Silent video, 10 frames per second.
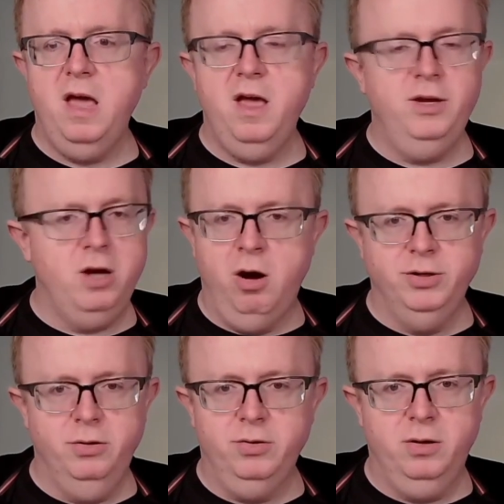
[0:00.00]
You can't
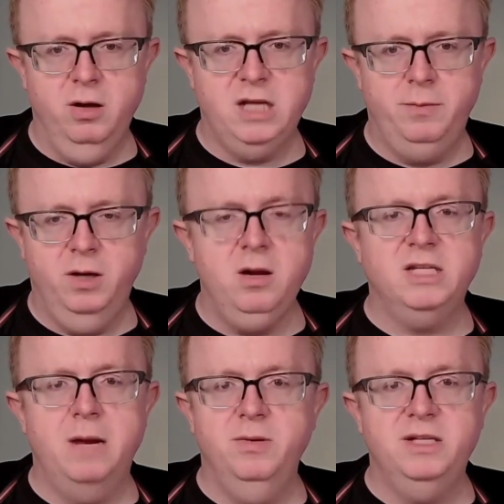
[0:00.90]
do it through a glass table. A glass
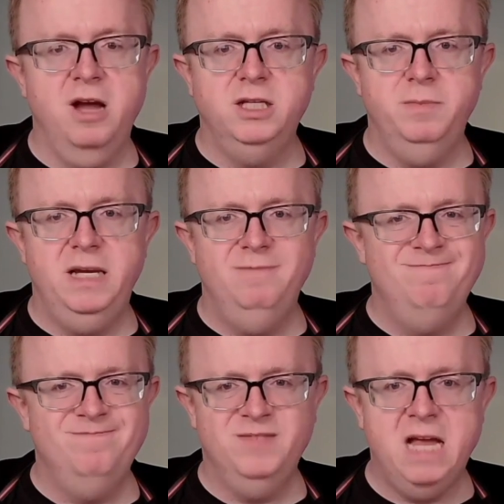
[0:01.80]
table is going to be
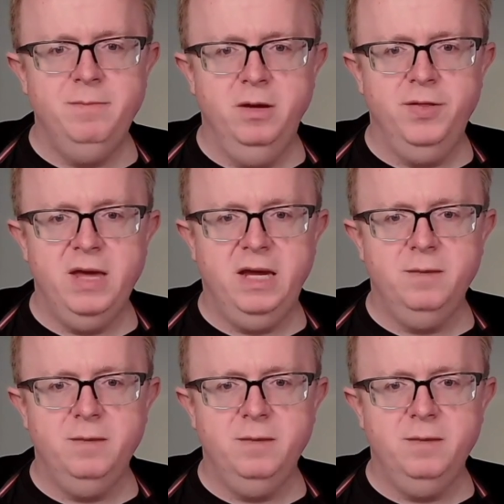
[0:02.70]
10mm thick,